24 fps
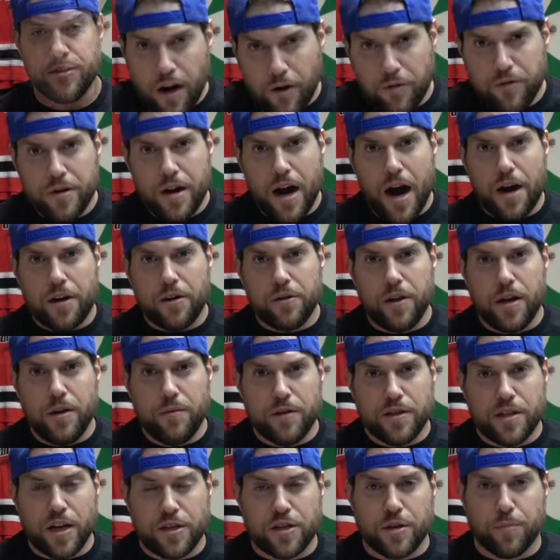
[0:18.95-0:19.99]
Now, not only
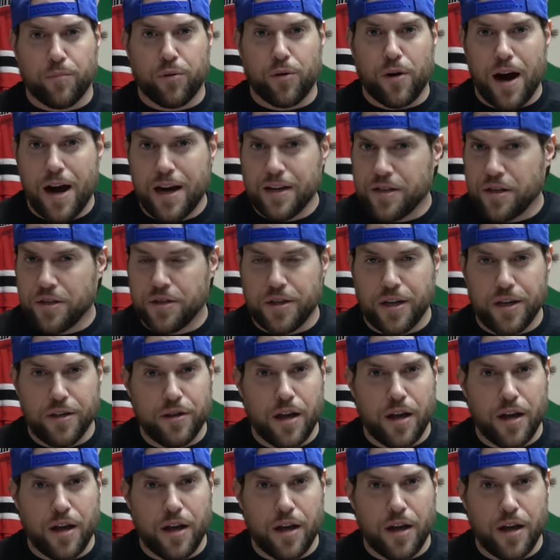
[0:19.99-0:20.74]
was I surprised to see